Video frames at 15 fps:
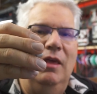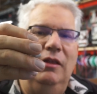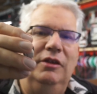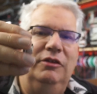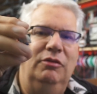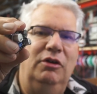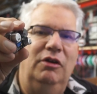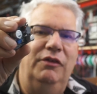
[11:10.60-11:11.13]

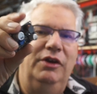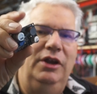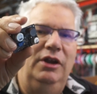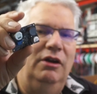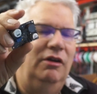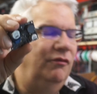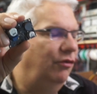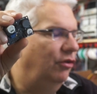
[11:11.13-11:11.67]
This one over here,
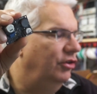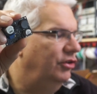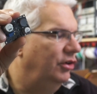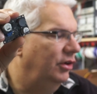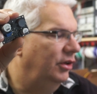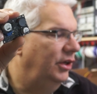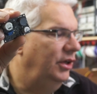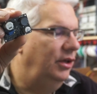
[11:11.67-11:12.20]

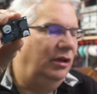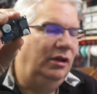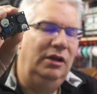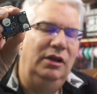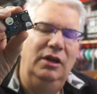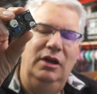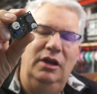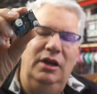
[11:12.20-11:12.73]
unfortunately,
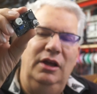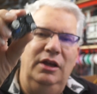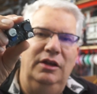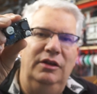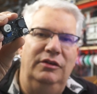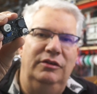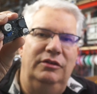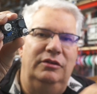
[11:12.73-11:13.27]

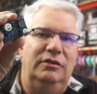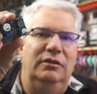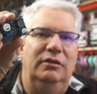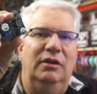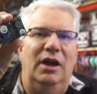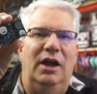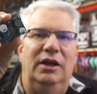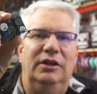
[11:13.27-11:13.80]
is
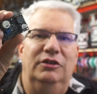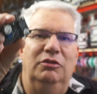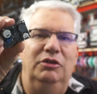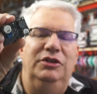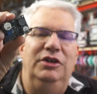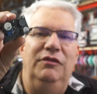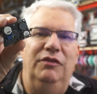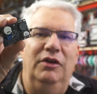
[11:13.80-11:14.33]
uh,
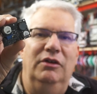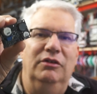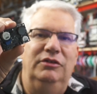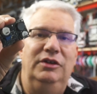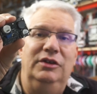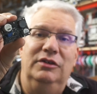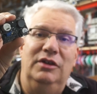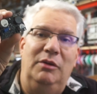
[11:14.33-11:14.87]
switching frequency
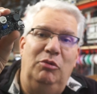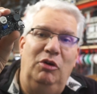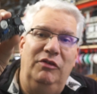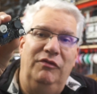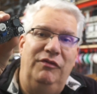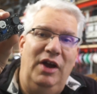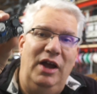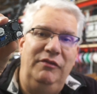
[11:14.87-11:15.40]
is
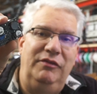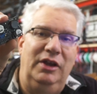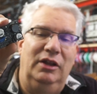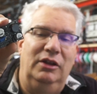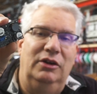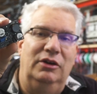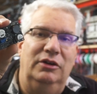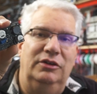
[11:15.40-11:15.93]
9.5
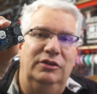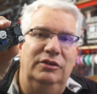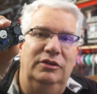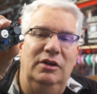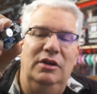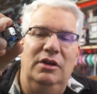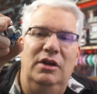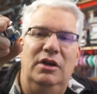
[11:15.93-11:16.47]
kilohertz.
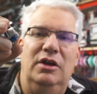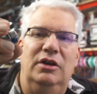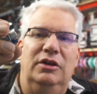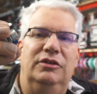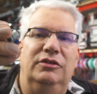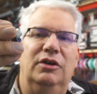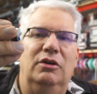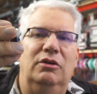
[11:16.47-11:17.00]

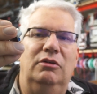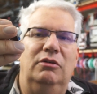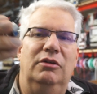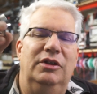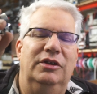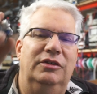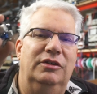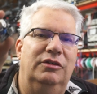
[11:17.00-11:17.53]
So
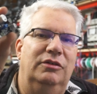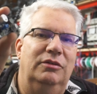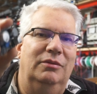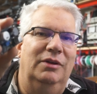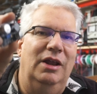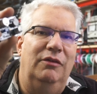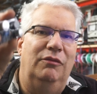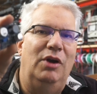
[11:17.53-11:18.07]
this is
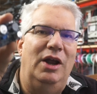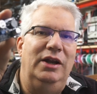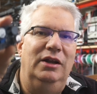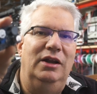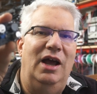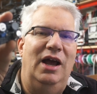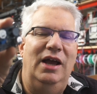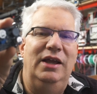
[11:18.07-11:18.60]
kind of right in
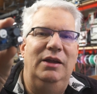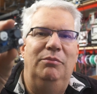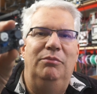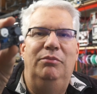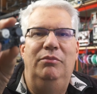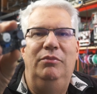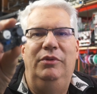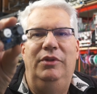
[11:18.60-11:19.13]
the high,
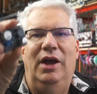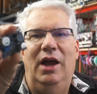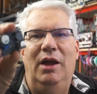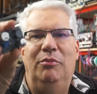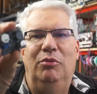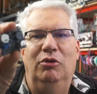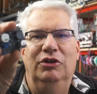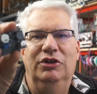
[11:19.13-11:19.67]
the high
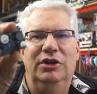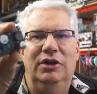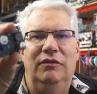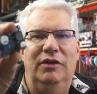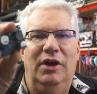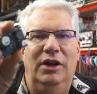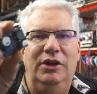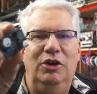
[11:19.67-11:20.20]
portion of
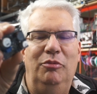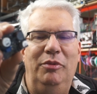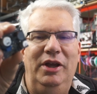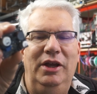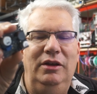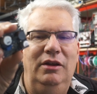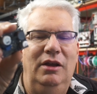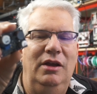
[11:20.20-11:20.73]
the audio
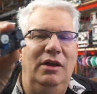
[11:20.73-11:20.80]
band.